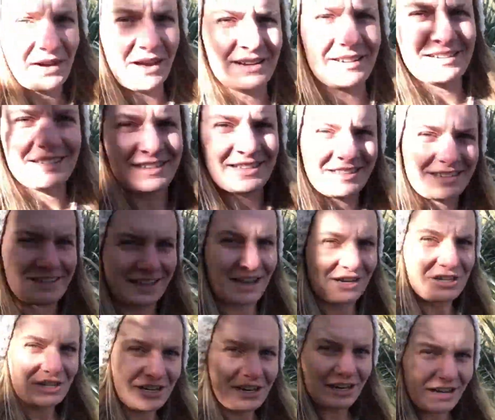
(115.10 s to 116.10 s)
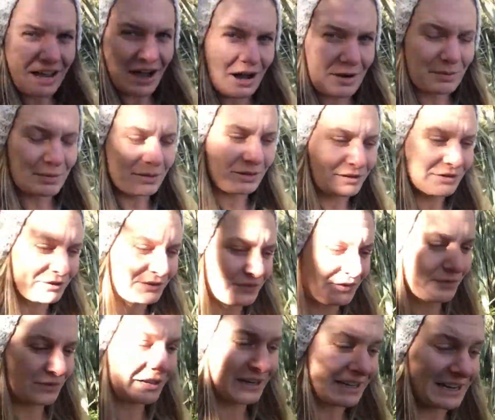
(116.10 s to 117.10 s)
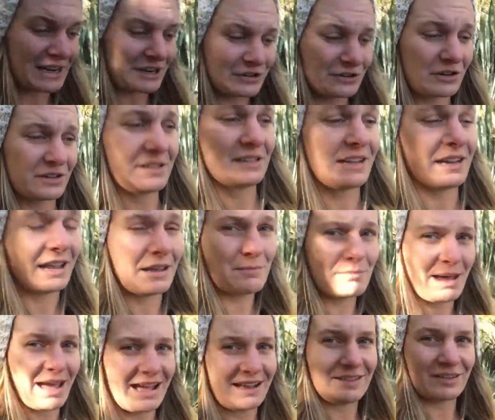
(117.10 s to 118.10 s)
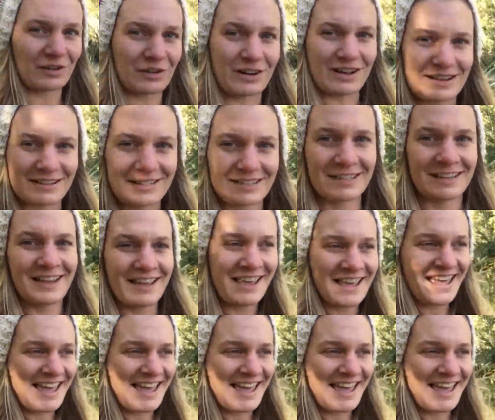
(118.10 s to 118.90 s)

found is that there's actually a couple of really interesting impacts on us